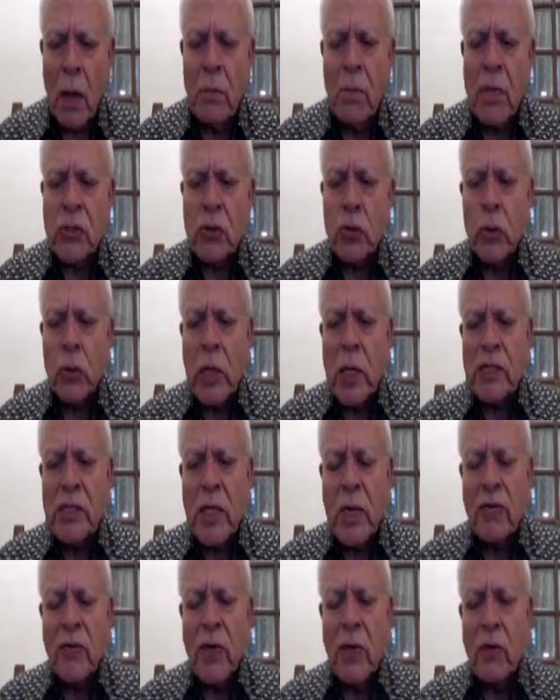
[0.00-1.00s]
Masood
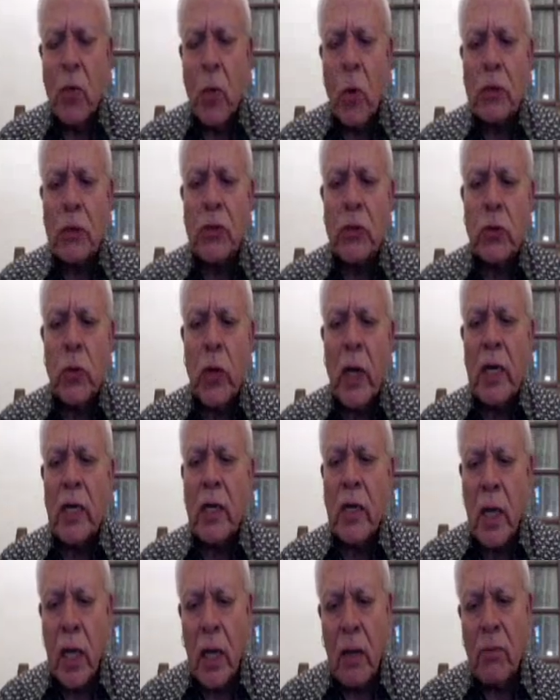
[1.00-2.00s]
Azhar, when we wanted to
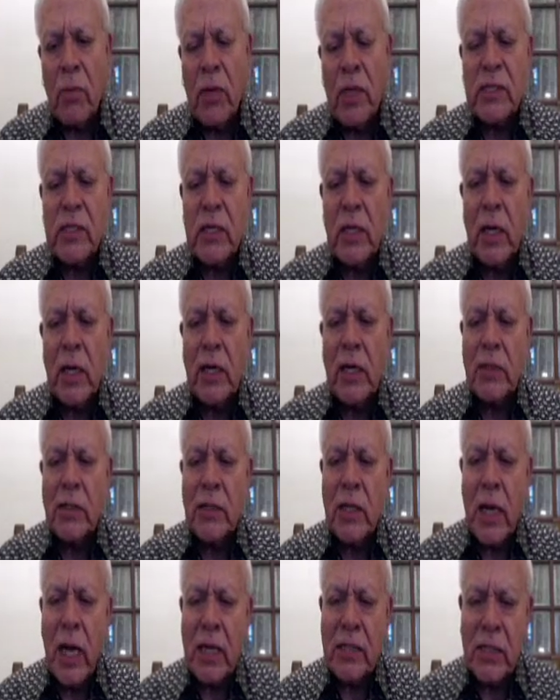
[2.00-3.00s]
get him
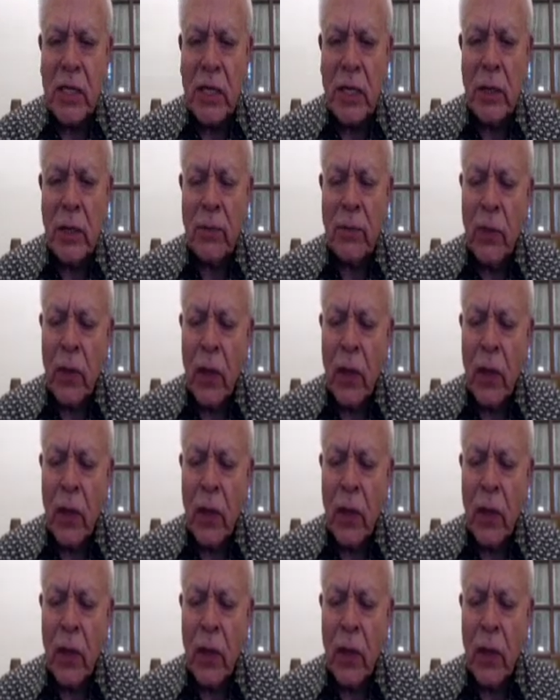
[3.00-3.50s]
designated as an